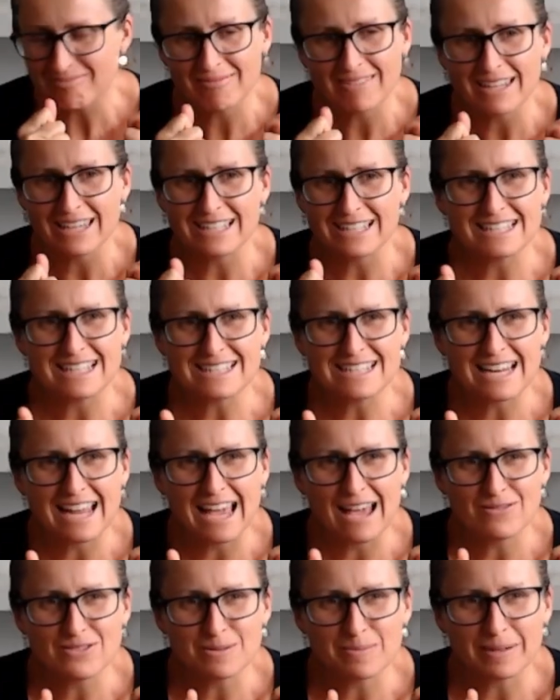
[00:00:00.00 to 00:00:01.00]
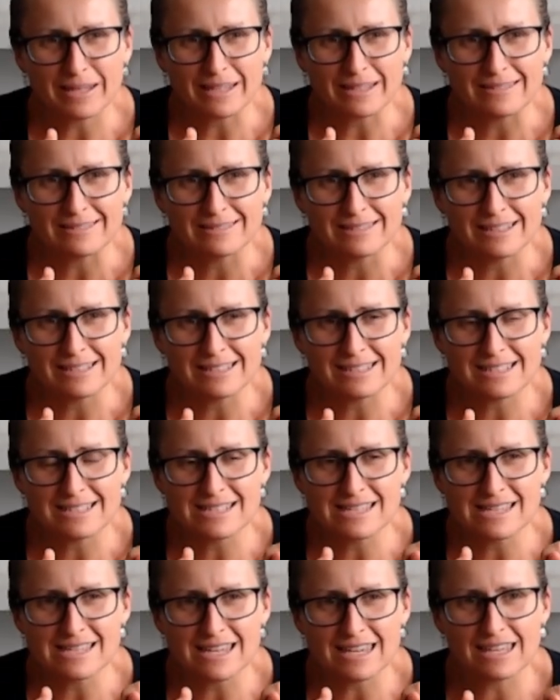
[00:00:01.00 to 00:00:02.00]
it doesn't have to be.
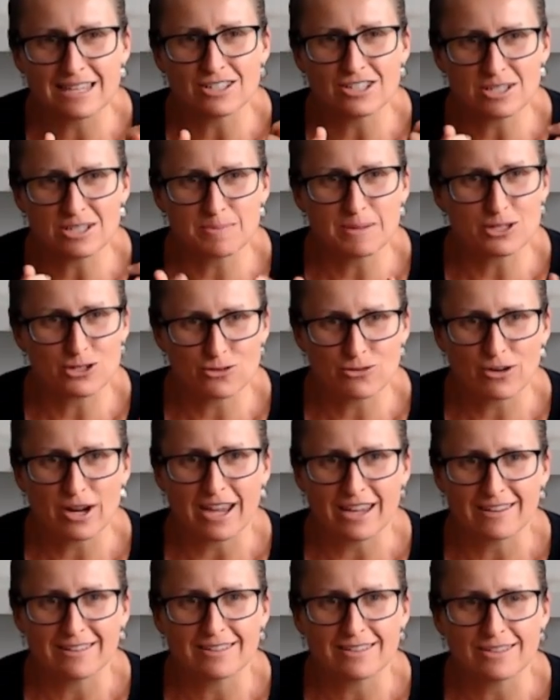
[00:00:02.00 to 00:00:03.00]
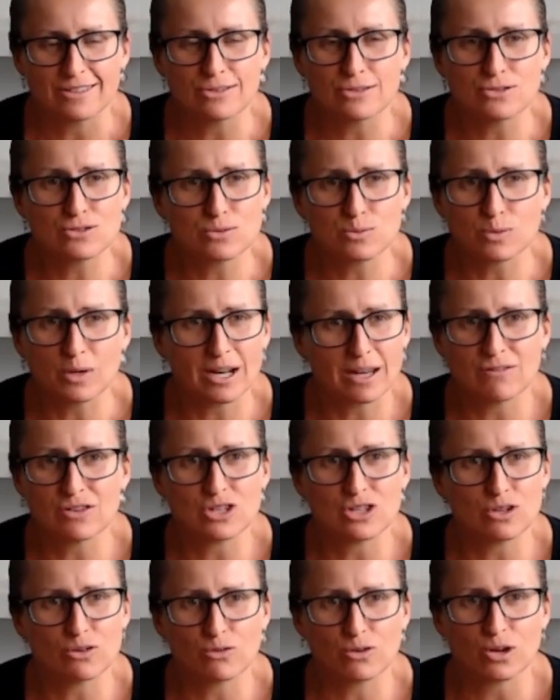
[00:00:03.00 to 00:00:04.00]
It can just be a tray. Use whatever
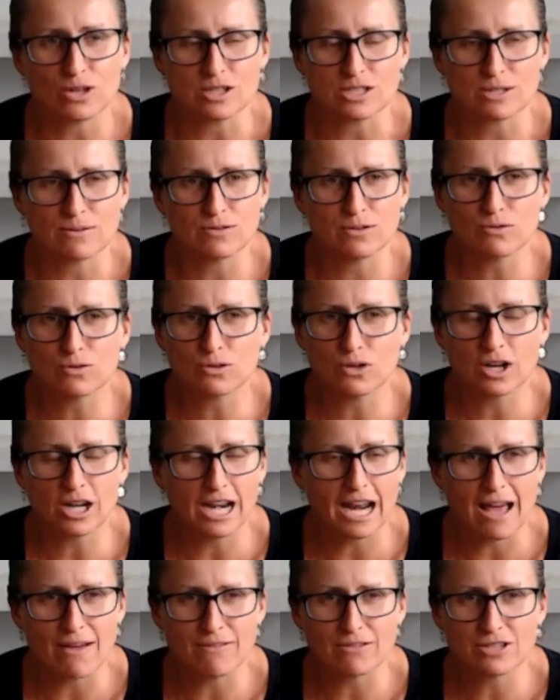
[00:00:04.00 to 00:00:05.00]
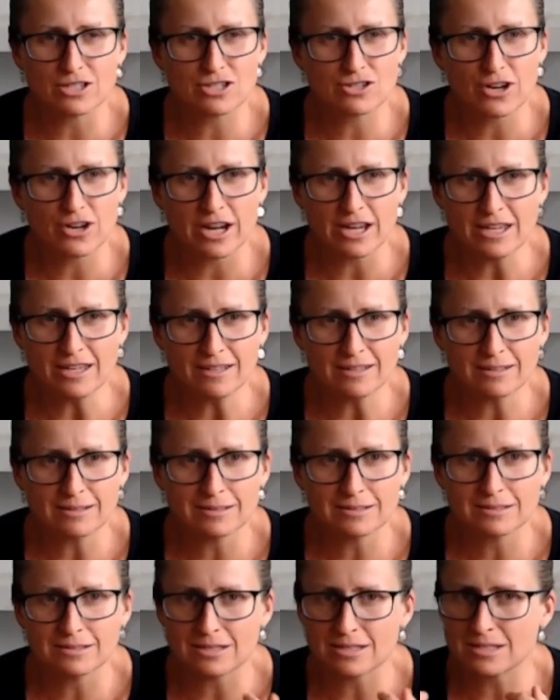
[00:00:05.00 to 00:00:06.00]
you've got. So if you've got an oven tray,
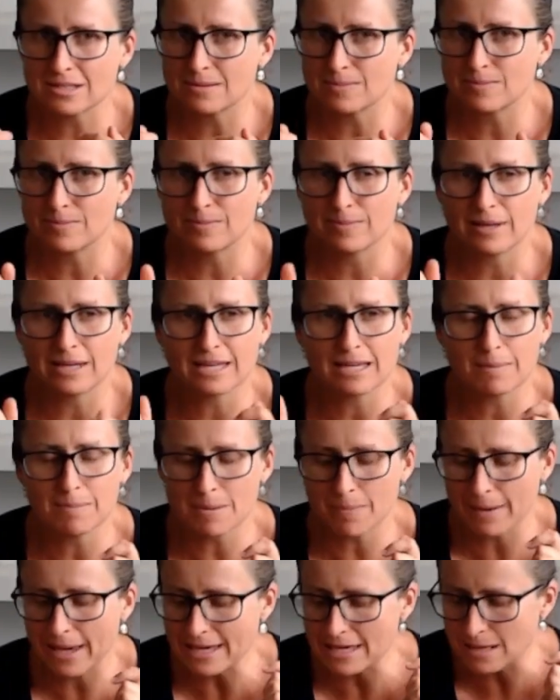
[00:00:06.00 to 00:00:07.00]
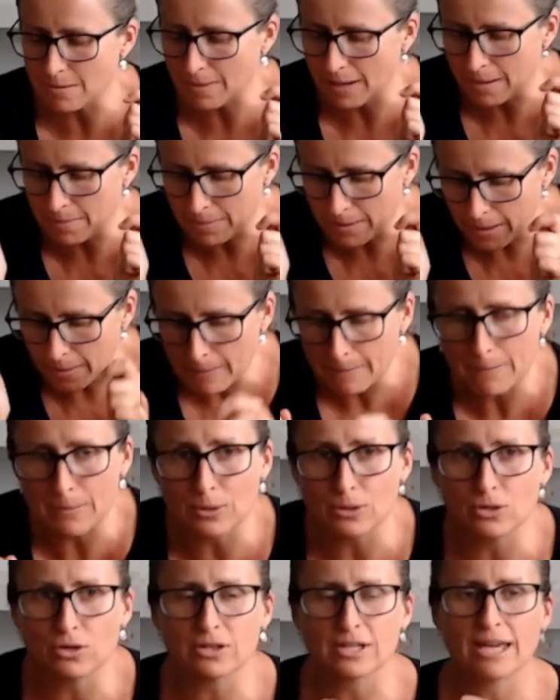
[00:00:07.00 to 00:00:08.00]
just pick up your baking paper,
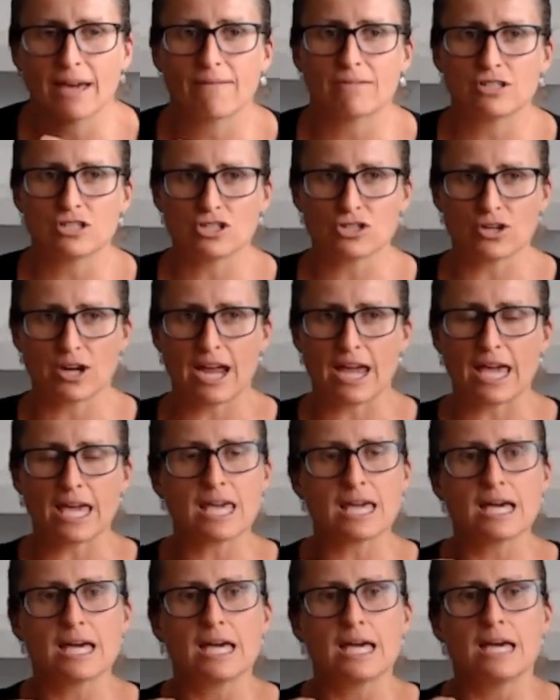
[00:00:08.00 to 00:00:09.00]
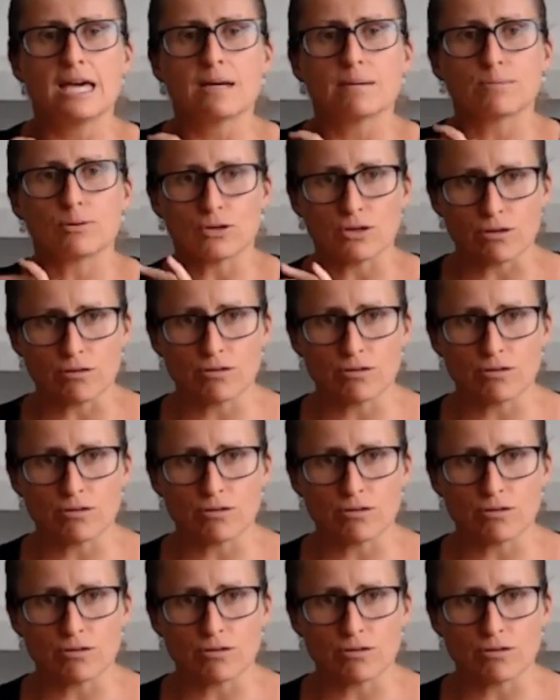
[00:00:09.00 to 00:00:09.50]
put it on the oven tray, put your